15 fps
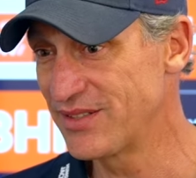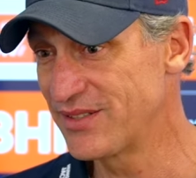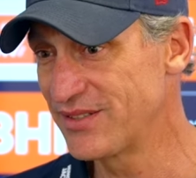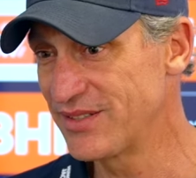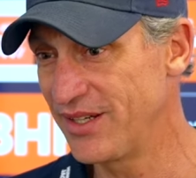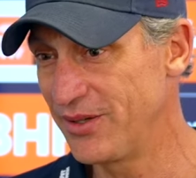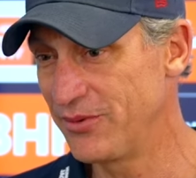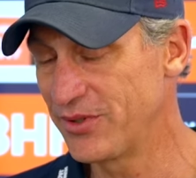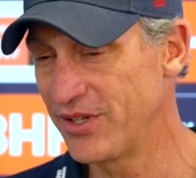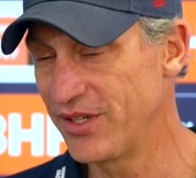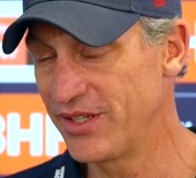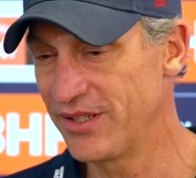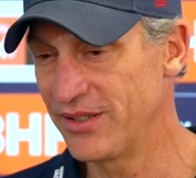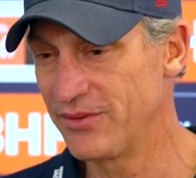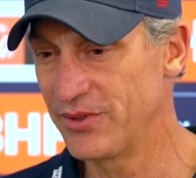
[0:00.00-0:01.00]
So we've got
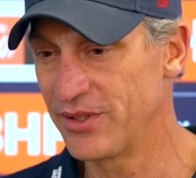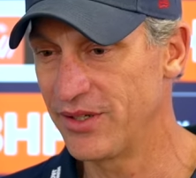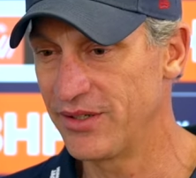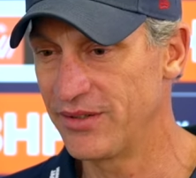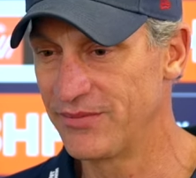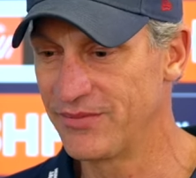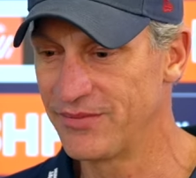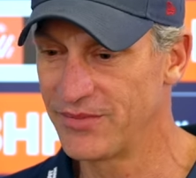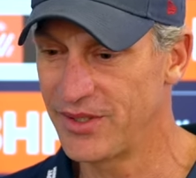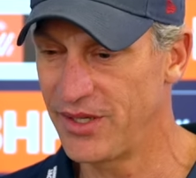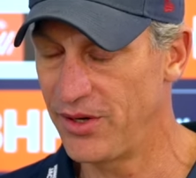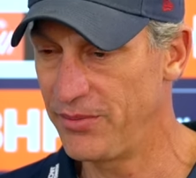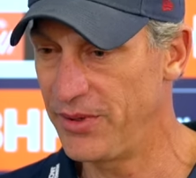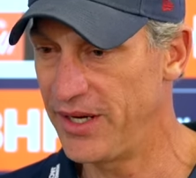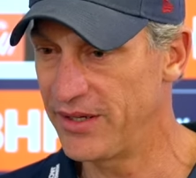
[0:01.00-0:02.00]
to
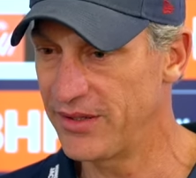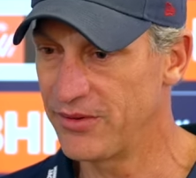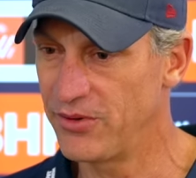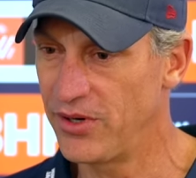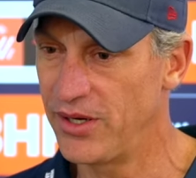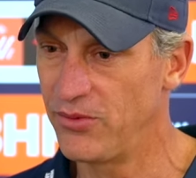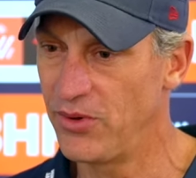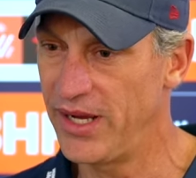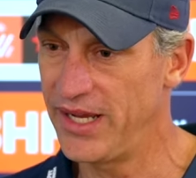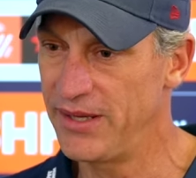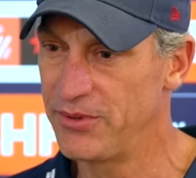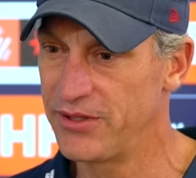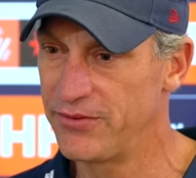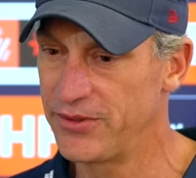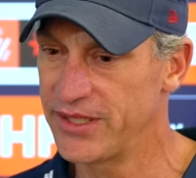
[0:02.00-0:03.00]
go about it the right way.
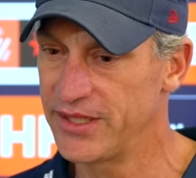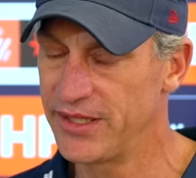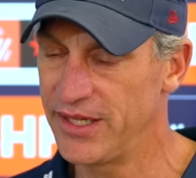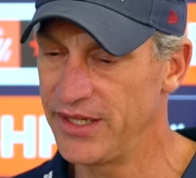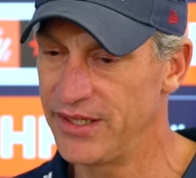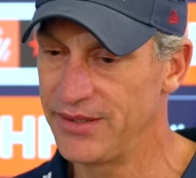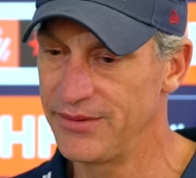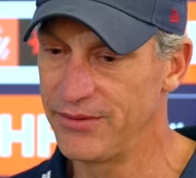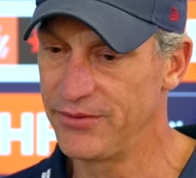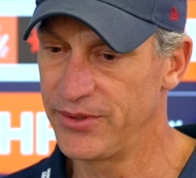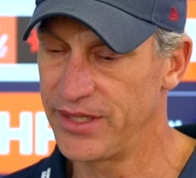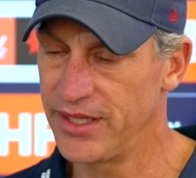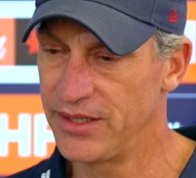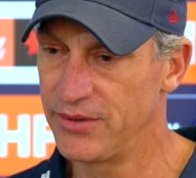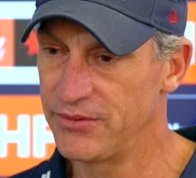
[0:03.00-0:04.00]
But if we can get
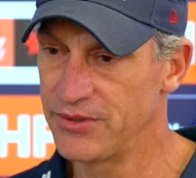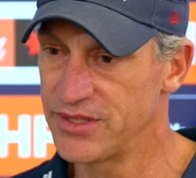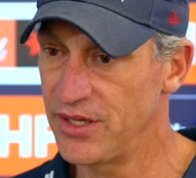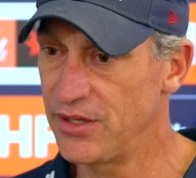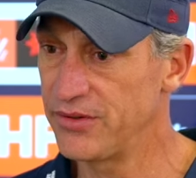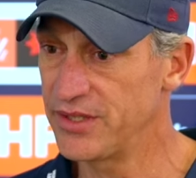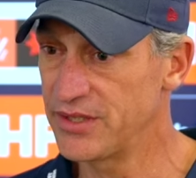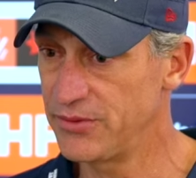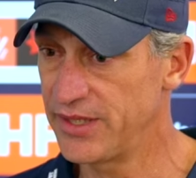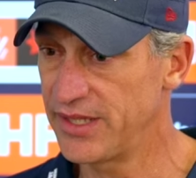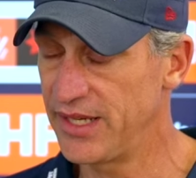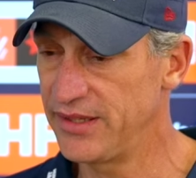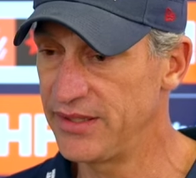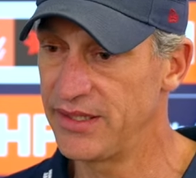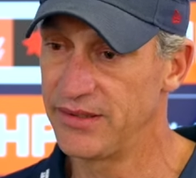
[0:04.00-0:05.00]
a result this
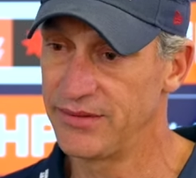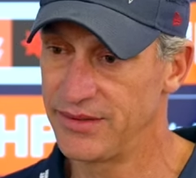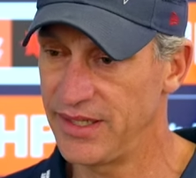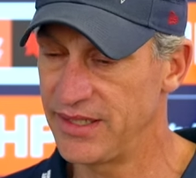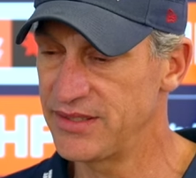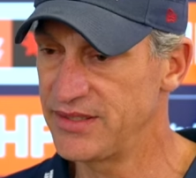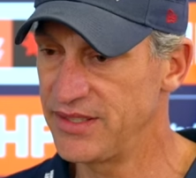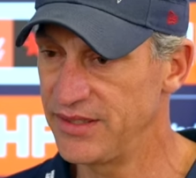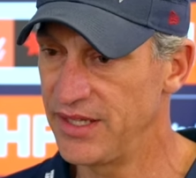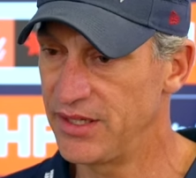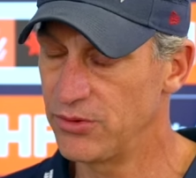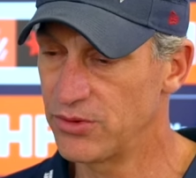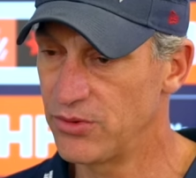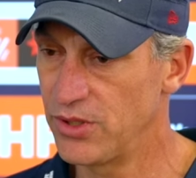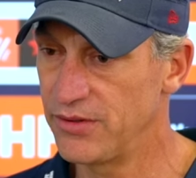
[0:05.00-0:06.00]
weekend, then as I said,
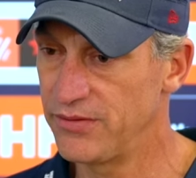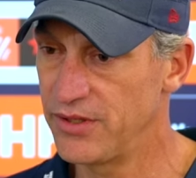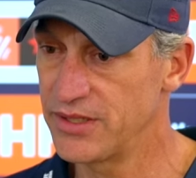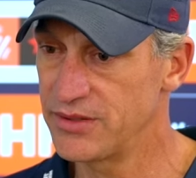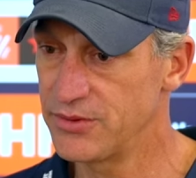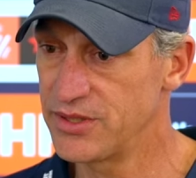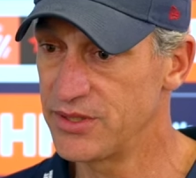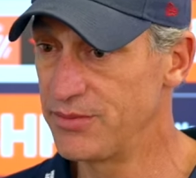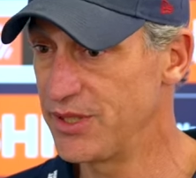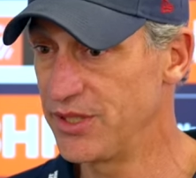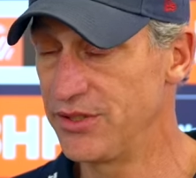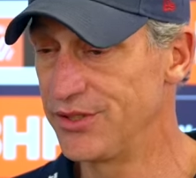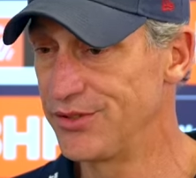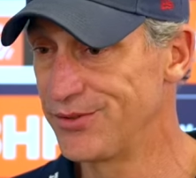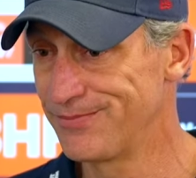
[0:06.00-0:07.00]
that'll qualify us, which would be
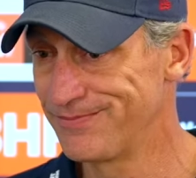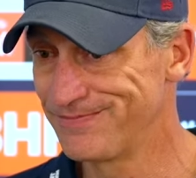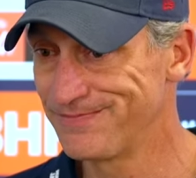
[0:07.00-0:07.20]
huge.